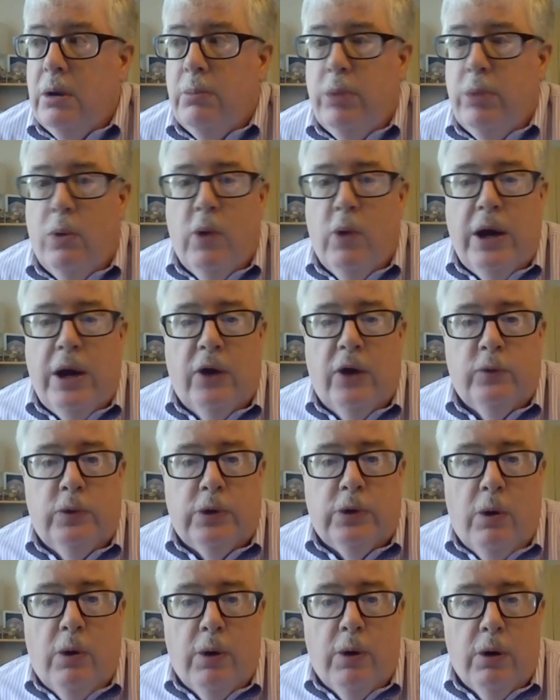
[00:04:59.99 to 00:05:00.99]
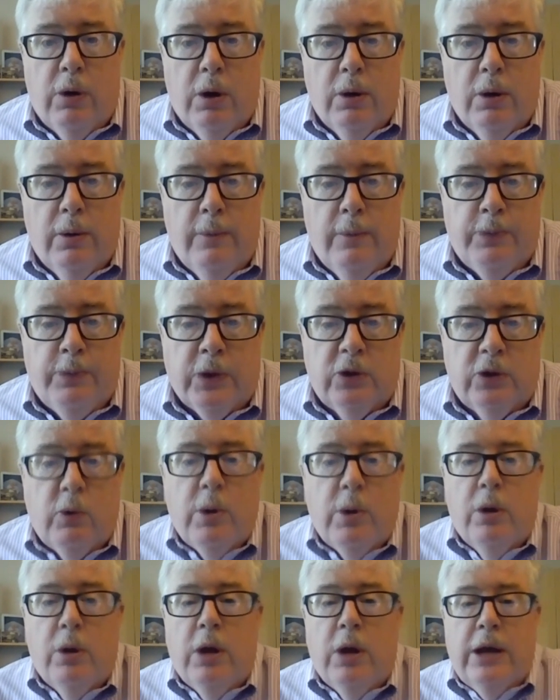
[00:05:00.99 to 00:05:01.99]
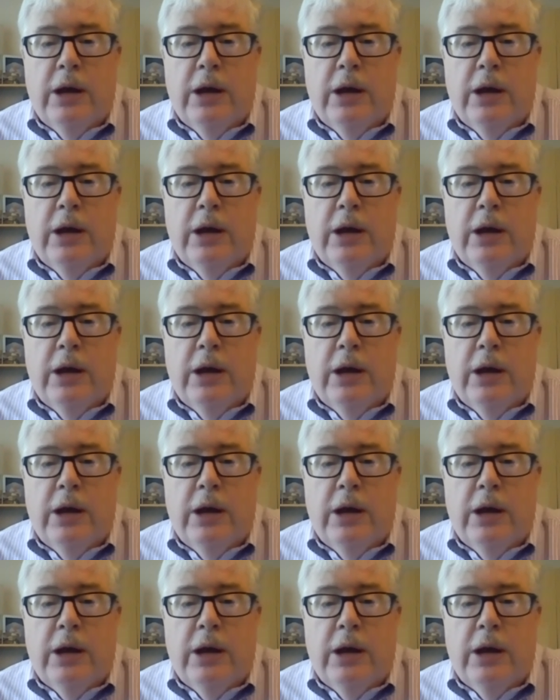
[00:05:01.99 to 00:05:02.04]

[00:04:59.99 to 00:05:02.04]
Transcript: But what else was going on? So we want to look